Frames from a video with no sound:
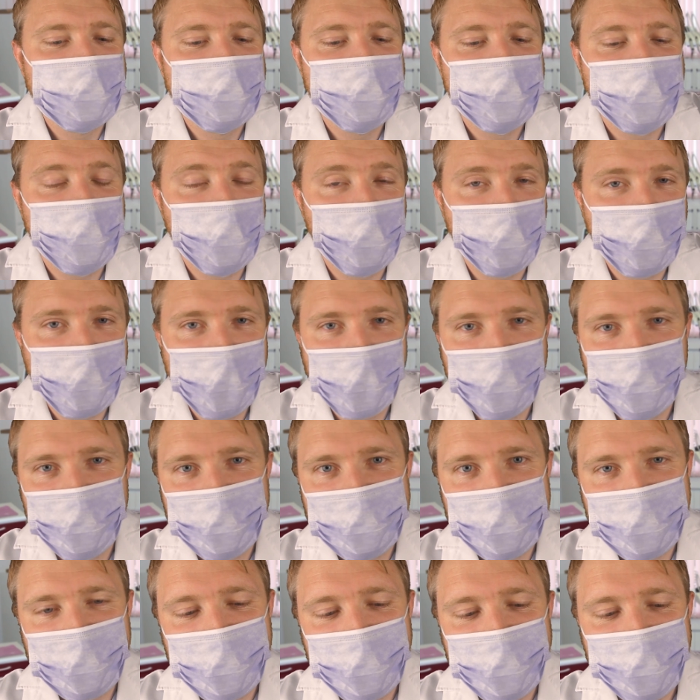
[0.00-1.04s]
Do you know when I was
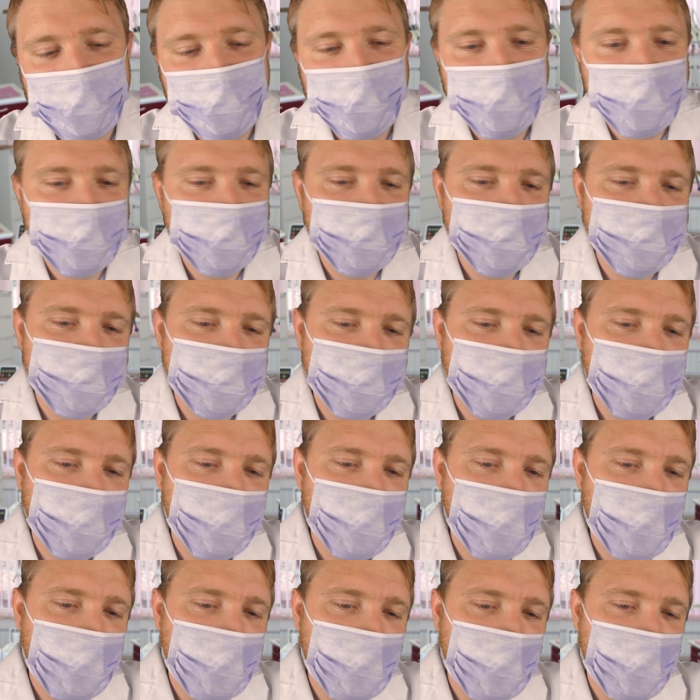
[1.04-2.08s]
a kid,
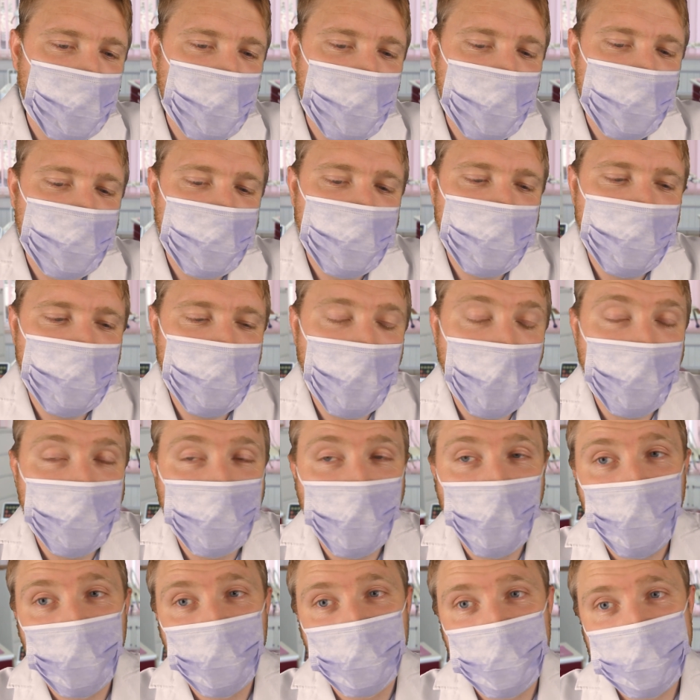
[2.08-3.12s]
Mom
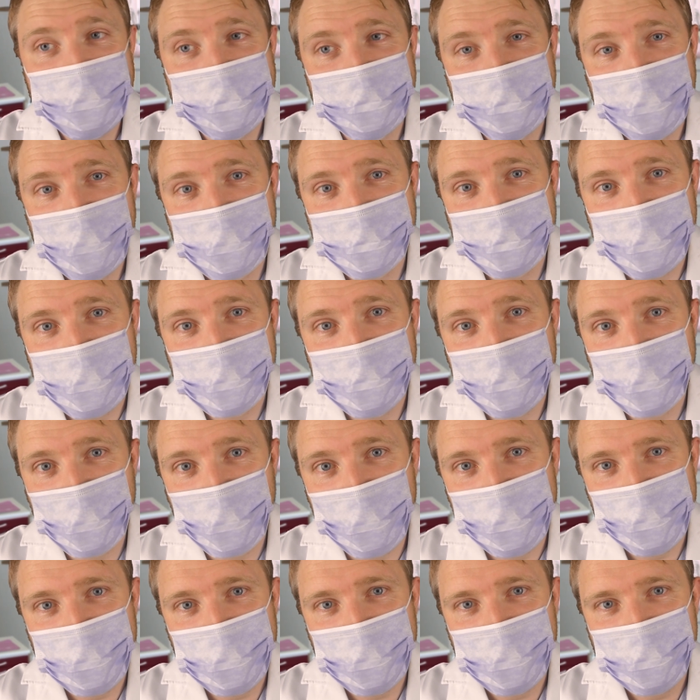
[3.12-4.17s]
always made me
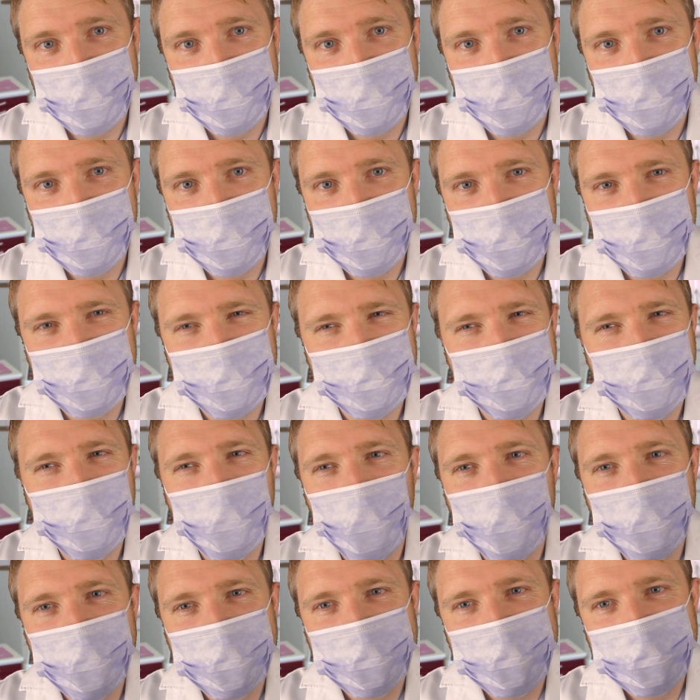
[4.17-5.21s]
brush just
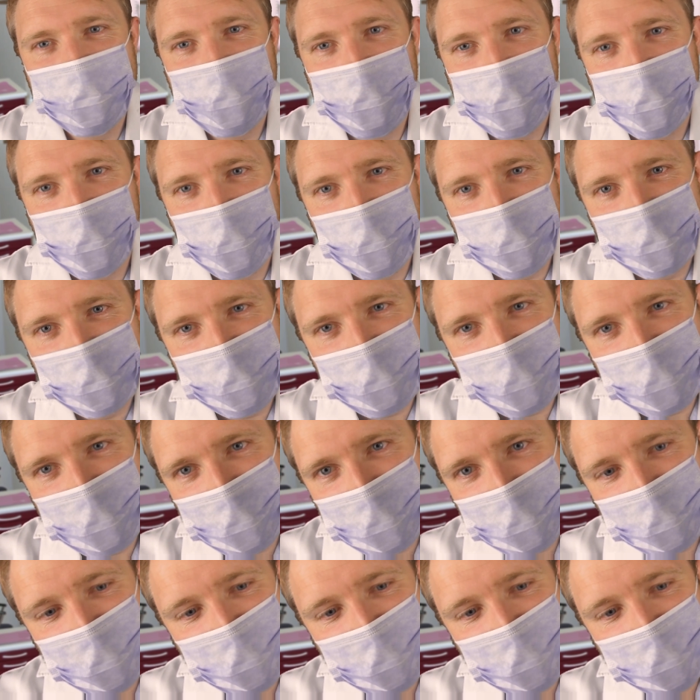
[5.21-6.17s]
moments before seeing